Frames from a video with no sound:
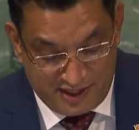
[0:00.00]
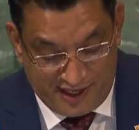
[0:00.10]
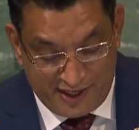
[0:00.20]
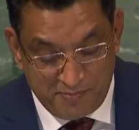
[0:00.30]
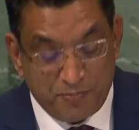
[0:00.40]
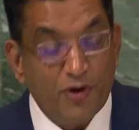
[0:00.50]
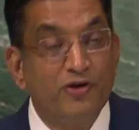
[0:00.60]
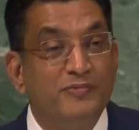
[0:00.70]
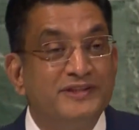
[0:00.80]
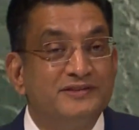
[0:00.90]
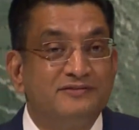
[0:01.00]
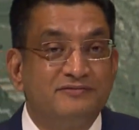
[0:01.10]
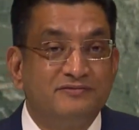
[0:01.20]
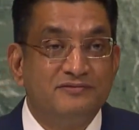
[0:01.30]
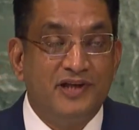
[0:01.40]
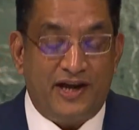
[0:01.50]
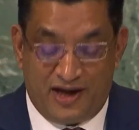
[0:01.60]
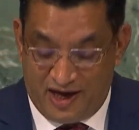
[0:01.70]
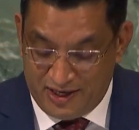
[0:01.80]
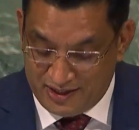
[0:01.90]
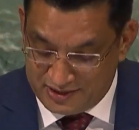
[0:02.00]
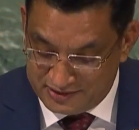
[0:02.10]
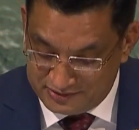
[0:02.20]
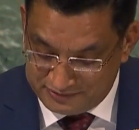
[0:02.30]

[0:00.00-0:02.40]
unemployment, and hunger.